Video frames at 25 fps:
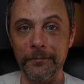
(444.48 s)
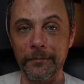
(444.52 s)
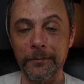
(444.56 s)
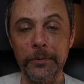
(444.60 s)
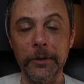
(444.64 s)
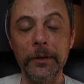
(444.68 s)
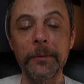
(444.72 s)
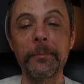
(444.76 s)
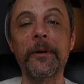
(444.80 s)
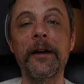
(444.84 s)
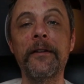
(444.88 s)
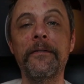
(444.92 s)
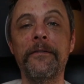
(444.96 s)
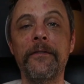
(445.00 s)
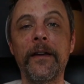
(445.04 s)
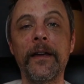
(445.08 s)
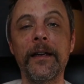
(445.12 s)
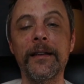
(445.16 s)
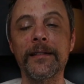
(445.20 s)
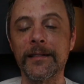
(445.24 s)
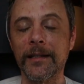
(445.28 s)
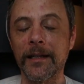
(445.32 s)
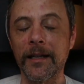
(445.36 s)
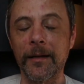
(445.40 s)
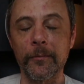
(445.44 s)
put my
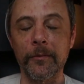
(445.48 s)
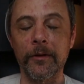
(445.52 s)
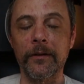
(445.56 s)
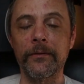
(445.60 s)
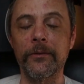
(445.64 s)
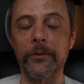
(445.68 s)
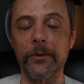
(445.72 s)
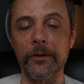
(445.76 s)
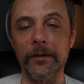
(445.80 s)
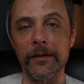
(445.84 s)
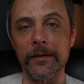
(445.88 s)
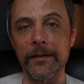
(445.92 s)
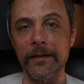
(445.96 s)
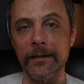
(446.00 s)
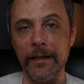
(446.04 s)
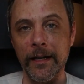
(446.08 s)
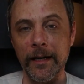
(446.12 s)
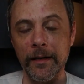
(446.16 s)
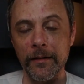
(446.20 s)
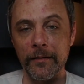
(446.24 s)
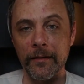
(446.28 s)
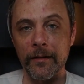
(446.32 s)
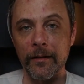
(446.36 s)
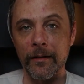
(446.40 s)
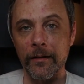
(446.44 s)
face and my voice
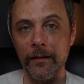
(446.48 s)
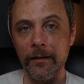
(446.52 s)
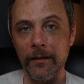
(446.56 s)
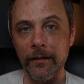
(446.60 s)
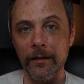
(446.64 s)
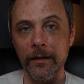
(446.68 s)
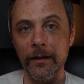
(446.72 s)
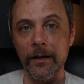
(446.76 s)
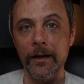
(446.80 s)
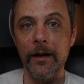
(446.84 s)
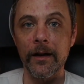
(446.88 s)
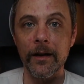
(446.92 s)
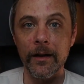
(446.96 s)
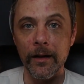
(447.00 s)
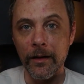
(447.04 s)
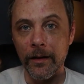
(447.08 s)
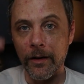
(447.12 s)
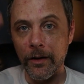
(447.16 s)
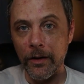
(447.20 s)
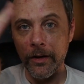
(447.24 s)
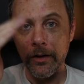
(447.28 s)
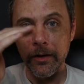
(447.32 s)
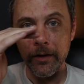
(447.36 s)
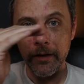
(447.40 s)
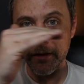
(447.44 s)
out there
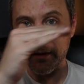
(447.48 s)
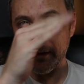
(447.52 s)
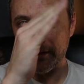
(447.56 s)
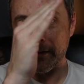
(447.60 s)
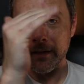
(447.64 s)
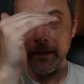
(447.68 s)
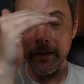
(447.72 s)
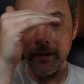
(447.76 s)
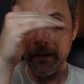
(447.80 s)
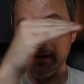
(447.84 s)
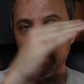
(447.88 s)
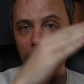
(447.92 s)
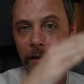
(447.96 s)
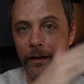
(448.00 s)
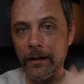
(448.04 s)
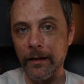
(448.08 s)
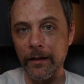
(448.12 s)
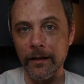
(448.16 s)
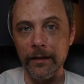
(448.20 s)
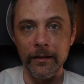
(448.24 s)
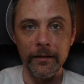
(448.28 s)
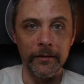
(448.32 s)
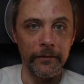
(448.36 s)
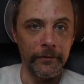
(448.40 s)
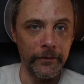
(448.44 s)
on the
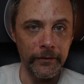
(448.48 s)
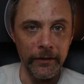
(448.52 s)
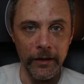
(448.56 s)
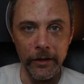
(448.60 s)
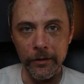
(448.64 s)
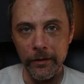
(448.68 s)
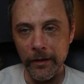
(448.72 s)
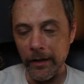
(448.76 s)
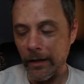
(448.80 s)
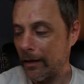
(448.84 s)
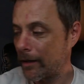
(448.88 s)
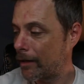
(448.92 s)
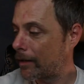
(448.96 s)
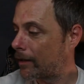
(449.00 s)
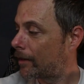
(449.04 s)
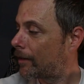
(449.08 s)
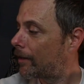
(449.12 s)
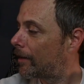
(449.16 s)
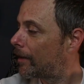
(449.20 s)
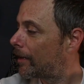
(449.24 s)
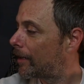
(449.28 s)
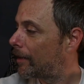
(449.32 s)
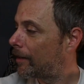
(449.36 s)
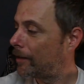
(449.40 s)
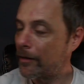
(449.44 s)
floating
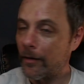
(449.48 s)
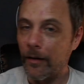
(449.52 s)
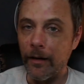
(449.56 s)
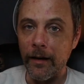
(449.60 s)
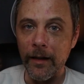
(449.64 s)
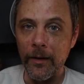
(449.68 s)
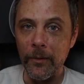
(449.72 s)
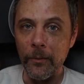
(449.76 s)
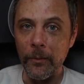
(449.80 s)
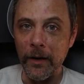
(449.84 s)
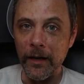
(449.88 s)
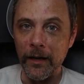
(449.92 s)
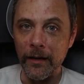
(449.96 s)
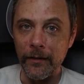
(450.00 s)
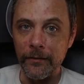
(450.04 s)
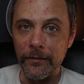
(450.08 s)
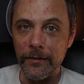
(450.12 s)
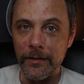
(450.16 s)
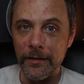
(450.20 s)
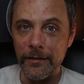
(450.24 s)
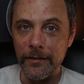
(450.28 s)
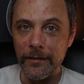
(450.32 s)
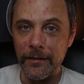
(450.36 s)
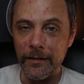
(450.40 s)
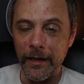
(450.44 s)
internet
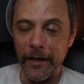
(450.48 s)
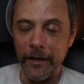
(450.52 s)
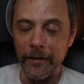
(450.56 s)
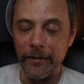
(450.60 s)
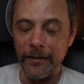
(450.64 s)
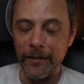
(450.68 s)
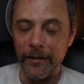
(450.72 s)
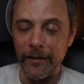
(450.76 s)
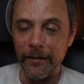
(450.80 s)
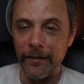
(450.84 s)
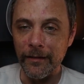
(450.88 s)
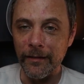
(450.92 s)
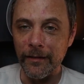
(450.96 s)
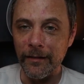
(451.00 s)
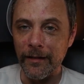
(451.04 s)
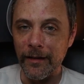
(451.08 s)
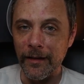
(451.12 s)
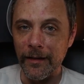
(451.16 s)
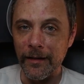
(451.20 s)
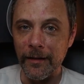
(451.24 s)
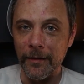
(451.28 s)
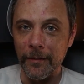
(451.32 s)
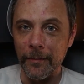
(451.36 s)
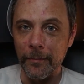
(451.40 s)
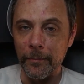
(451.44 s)
waves out there,
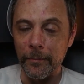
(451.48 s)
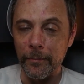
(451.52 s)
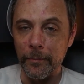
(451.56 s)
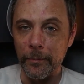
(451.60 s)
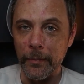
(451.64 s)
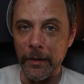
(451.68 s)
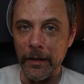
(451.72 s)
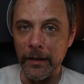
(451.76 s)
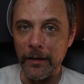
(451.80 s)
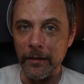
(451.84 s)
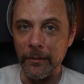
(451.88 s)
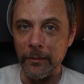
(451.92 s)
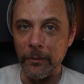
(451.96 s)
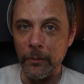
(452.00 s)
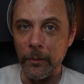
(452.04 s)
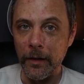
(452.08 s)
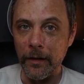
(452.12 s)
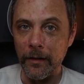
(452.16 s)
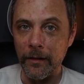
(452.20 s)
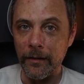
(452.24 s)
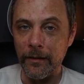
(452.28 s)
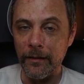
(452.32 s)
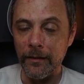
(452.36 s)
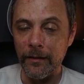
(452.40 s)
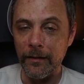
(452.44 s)
but
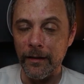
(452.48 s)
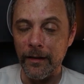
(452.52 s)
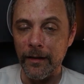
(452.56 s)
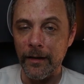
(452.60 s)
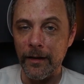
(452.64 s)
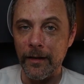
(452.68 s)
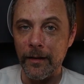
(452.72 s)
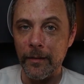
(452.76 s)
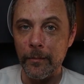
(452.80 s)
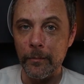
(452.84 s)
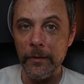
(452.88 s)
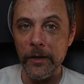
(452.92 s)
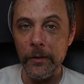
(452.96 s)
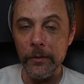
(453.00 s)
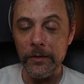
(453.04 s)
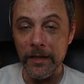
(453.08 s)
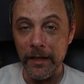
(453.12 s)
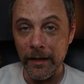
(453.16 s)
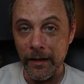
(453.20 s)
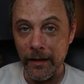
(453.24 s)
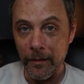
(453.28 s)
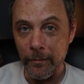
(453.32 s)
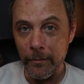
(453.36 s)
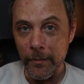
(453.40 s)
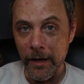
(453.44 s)
with
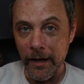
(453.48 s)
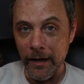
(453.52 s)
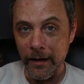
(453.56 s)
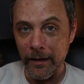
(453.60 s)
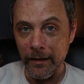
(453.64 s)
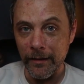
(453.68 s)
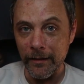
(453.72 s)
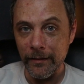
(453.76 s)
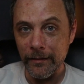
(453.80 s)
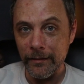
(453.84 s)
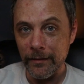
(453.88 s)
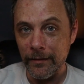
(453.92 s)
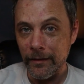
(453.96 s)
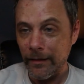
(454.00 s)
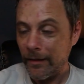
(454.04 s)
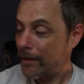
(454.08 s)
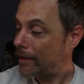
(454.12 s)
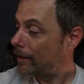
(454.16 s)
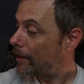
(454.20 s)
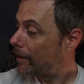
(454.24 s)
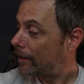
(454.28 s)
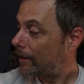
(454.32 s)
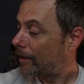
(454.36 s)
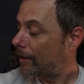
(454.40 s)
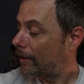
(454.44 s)
music in mind,
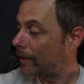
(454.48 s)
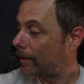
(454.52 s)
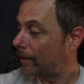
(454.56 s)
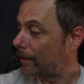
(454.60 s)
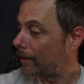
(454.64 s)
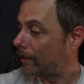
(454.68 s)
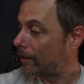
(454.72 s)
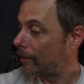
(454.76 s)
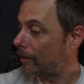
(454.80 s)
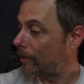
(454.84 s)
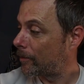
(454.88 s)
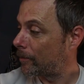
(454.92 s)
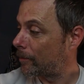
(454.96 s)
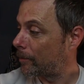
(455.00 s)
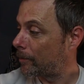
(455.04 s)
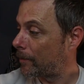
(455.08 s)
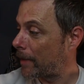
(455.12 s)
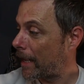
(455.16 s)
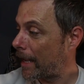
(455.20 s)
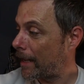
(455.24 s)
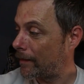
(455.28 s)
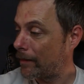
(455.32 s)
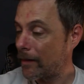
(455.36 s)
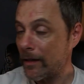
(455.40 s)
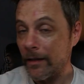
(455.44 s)

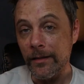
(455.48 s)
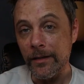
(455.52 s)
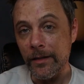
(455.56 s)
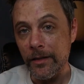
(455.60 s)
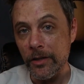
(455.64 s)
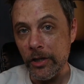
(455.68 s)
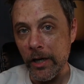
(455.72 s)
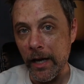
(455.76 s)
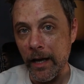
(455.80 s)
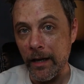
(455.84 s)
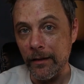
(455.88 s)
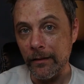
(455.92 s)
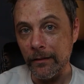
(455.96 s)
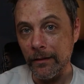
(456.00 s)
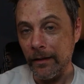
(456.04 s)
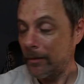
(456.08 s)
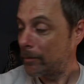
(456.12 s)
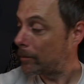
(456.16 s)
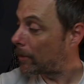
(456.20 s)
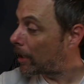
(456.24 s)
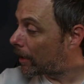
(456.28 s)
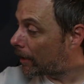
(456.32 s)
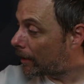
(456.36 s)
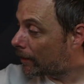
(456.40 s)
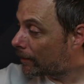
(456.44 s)
and this channel in
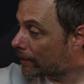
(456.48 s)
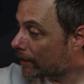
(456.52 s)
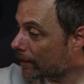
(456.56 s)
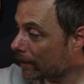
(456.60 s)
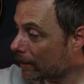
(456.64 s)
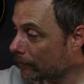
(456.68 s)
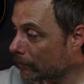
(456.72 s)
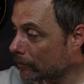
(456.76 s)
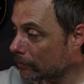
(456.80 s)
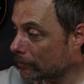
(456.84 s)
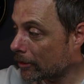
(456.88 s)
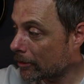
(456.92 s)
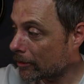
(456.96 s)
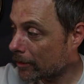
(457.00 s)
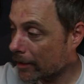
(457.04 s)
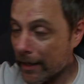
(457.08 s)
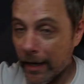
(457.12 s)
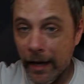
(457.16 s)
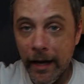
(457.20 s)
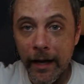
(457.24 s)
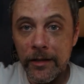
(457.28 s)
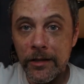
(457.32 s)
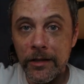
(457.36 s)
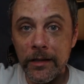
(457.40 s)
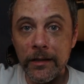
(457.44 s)
mind. I even wrote a
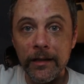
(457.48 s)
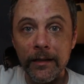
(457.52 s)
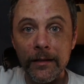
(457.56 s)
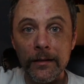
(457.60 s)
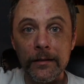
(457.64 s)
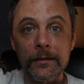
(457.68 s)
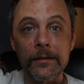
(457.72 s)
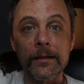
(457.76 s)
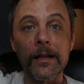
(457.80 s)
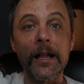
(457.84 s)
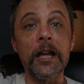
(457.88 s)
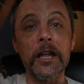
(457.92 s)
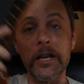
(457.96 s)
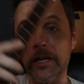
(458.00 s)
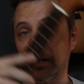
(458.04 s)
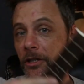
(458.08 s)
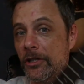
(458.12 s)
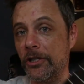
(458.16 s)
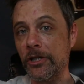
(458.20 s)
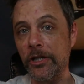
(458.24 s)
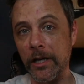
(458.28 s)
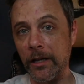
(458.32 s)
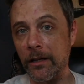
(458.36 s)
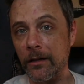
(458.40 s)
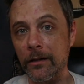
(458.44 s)
catchy little
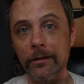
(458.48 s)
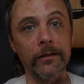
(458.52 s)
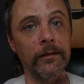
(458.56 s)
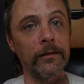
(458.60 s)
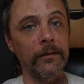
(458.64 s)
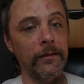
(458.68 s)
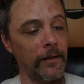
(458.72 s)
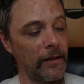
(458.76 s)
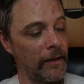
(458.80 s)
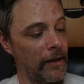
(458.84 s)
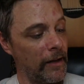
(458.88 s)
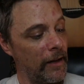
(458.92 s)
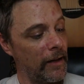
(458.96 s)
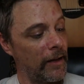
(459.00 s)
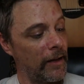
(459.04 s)
jingle.